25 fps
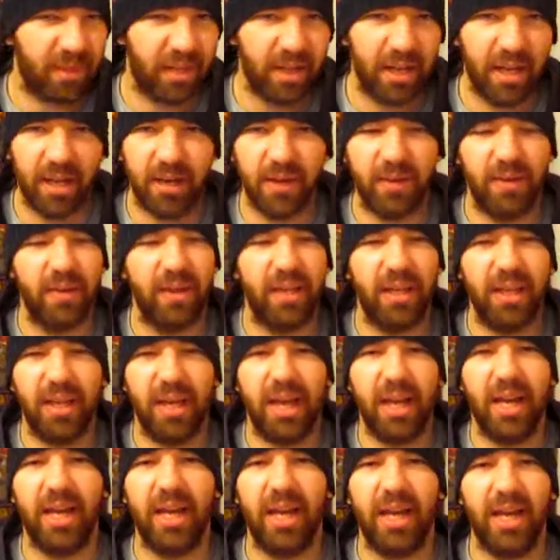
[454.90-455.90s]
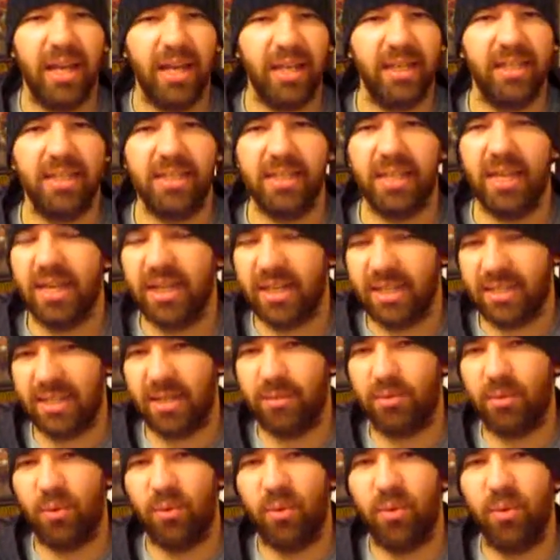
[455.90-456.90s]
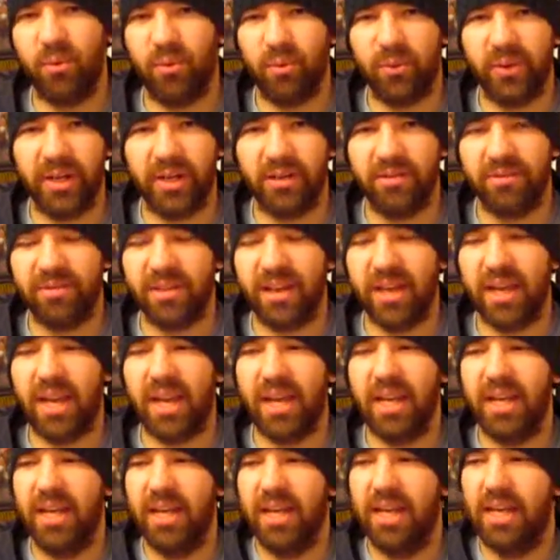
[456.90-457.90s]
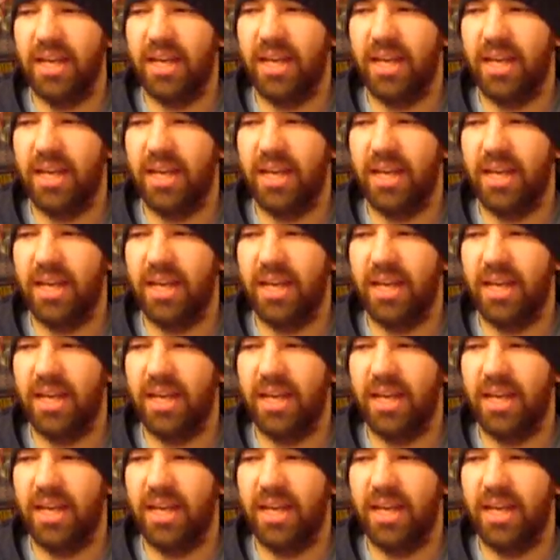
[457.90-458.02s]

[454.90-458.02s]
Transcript: I don't know. It, I I hate to say it because I'm a Wolverine fan,